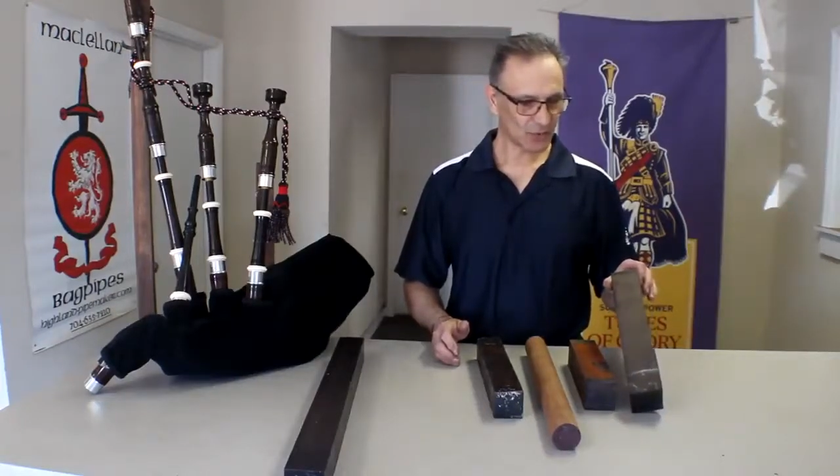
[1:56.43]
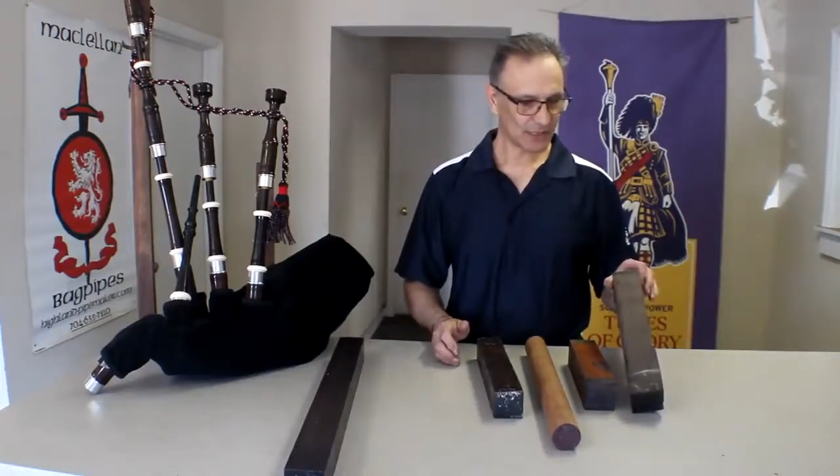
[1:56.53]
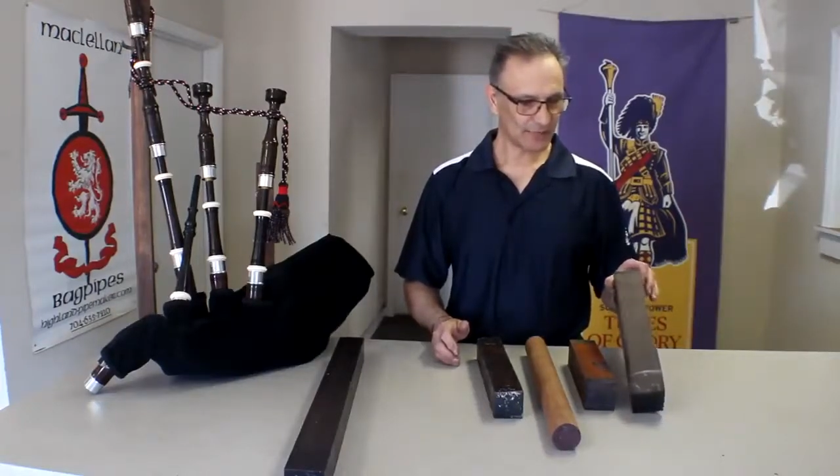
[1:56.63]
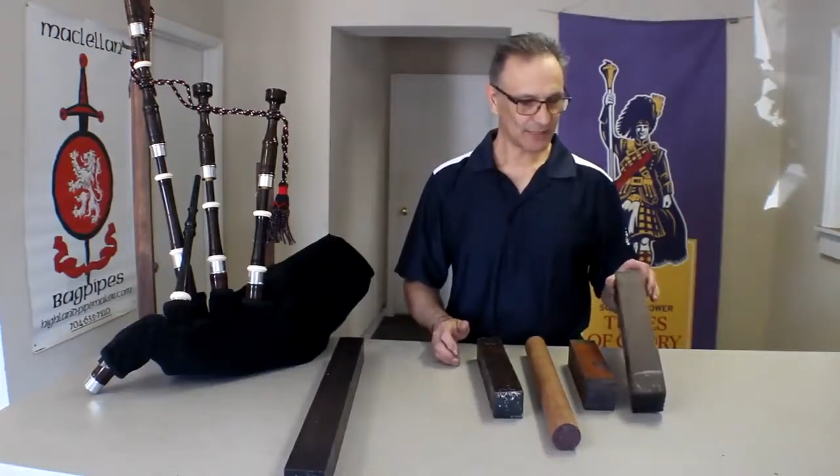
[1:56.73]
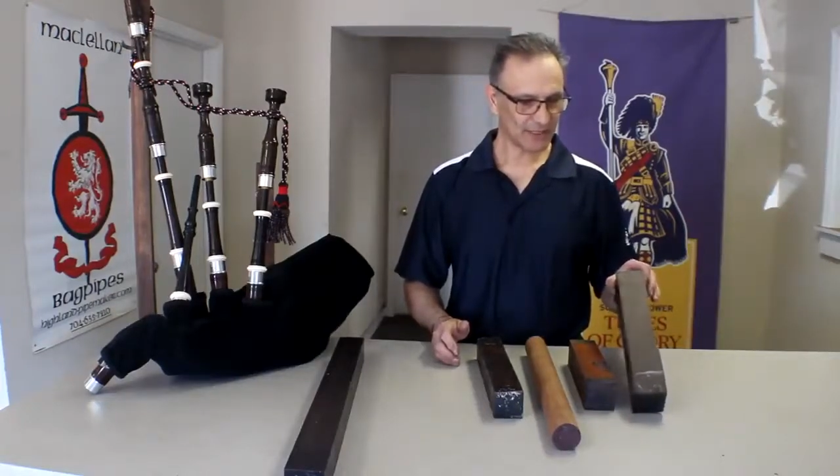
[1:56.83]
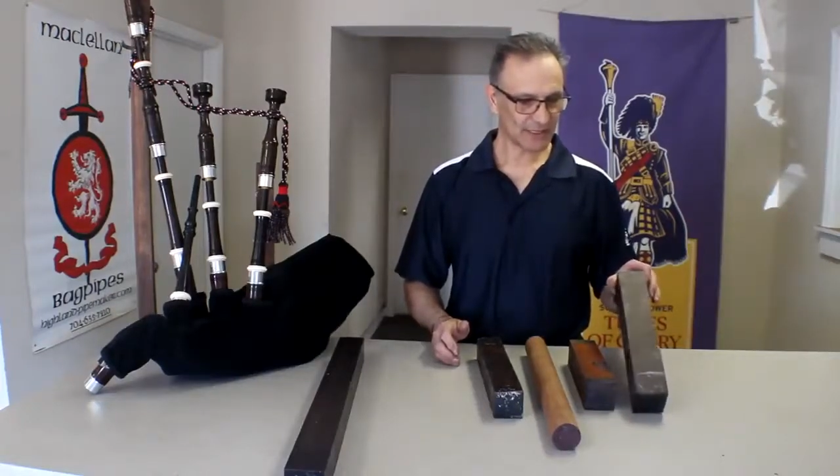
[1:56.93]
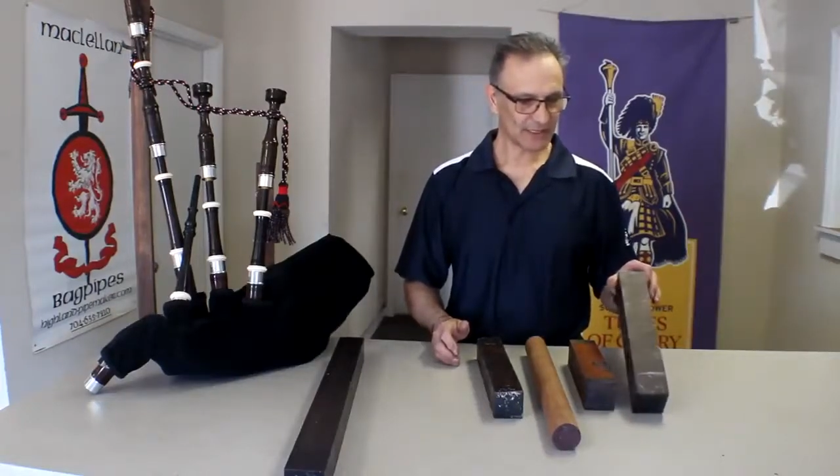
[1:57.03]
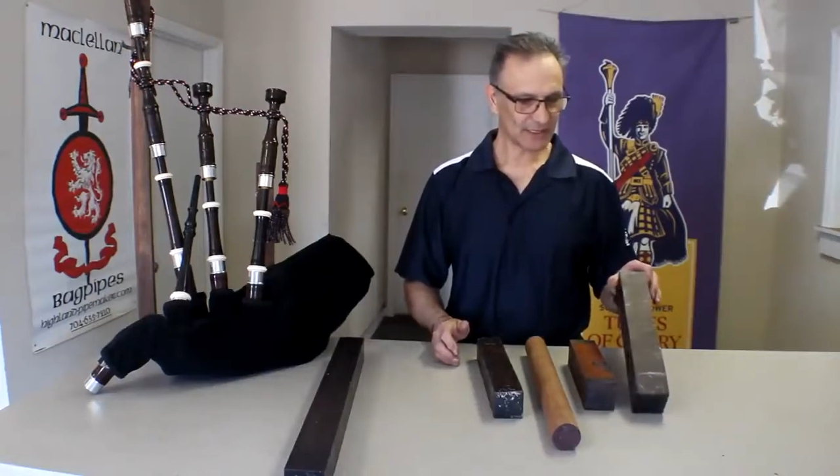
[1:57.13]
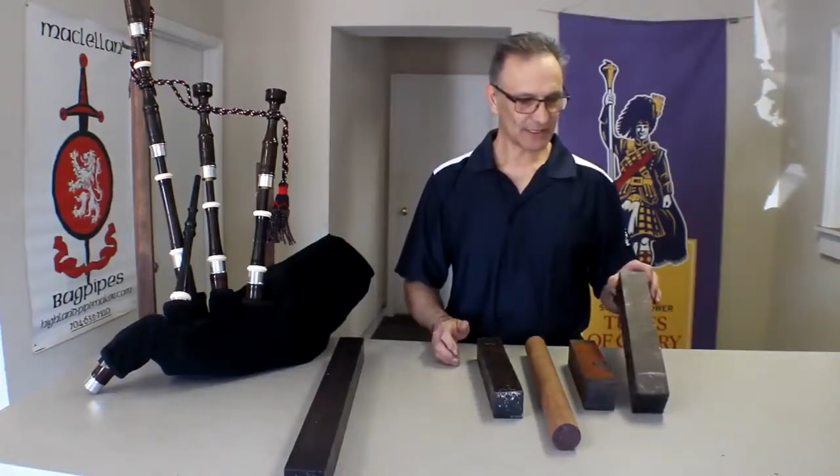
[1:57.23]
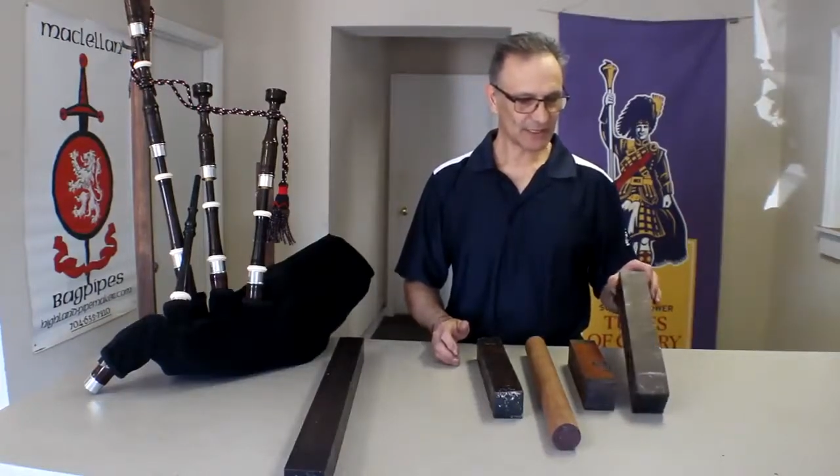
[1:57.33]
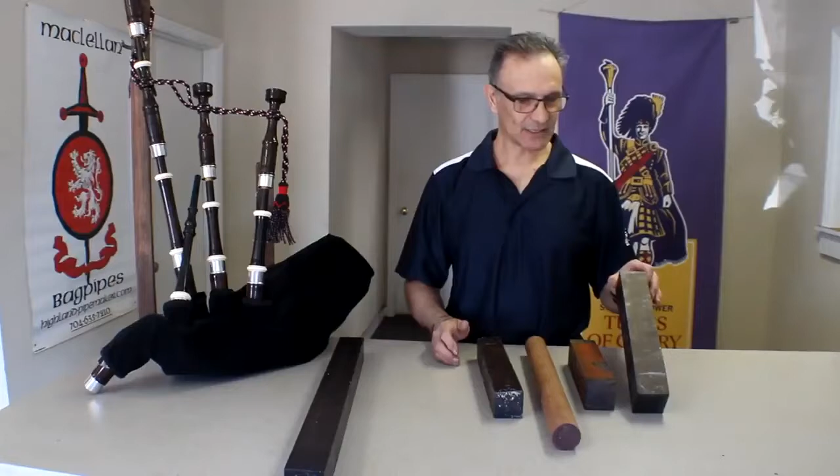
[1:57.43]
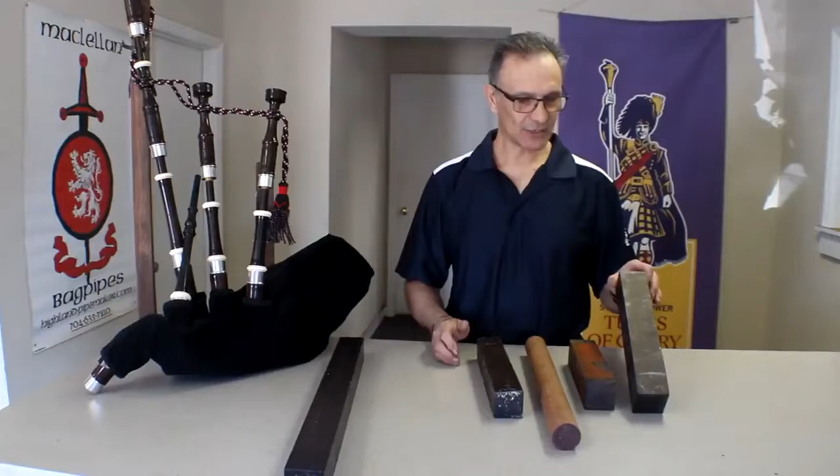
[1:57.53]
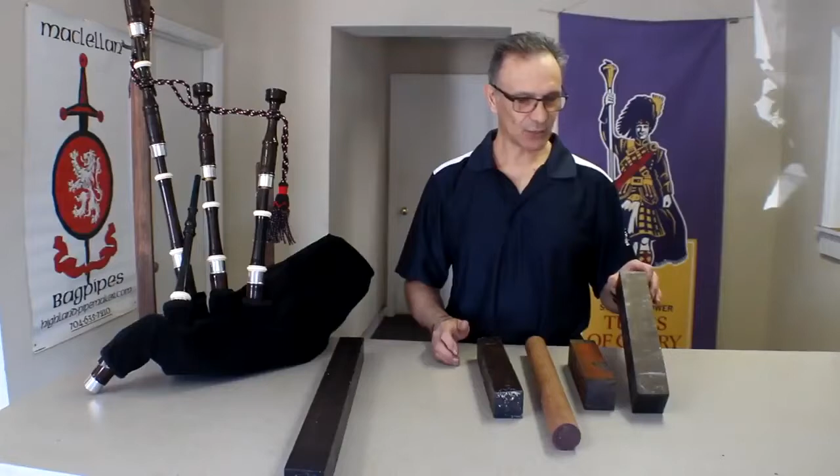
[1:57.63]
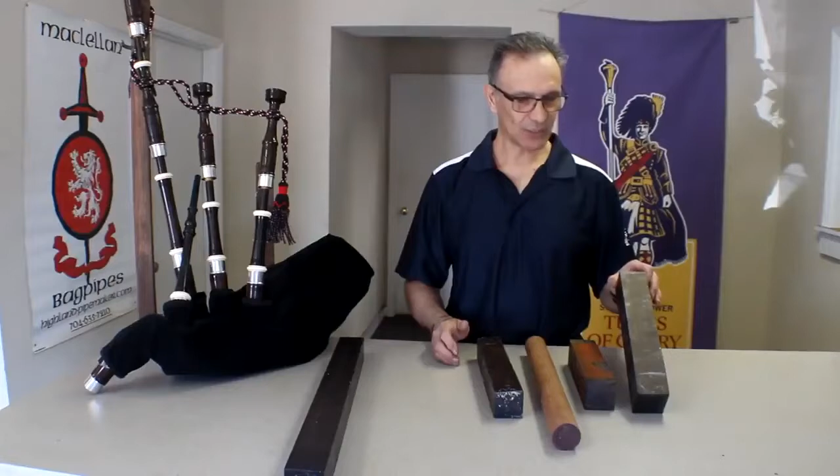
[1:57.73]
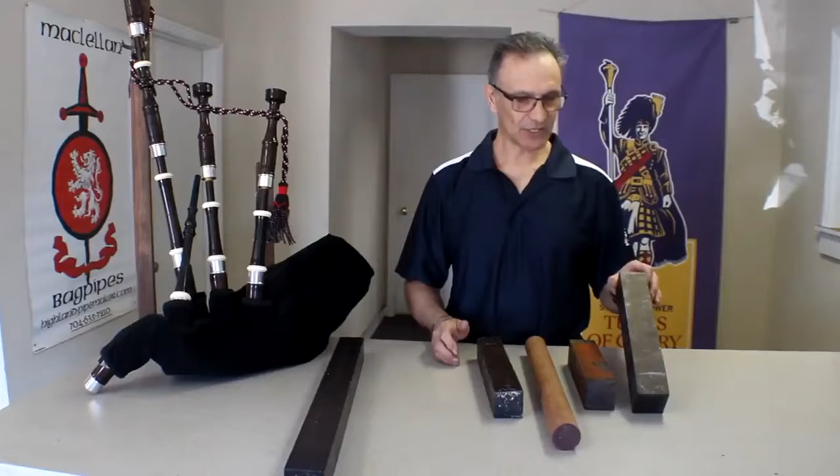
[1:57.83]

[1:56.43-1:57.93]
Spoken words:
what that means is the wood